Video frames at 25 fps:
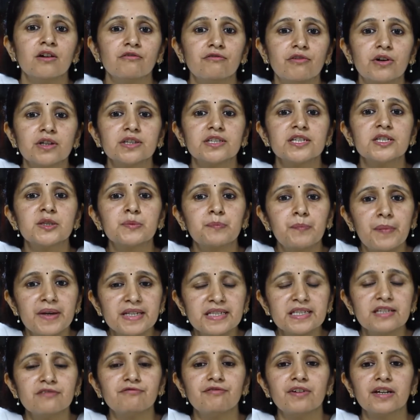for the
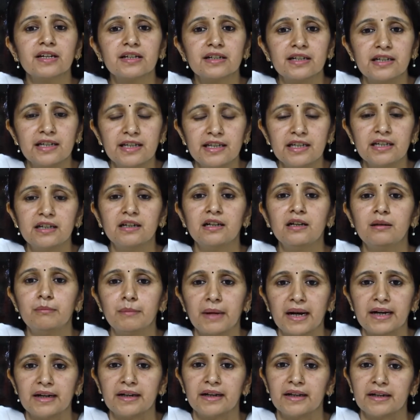specific legal
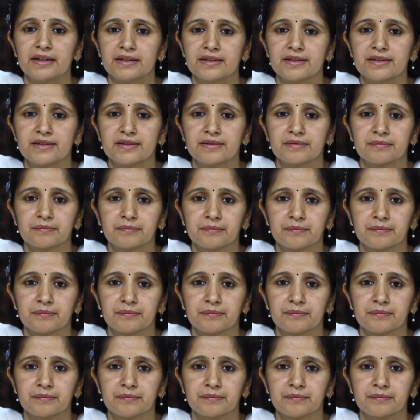mandates.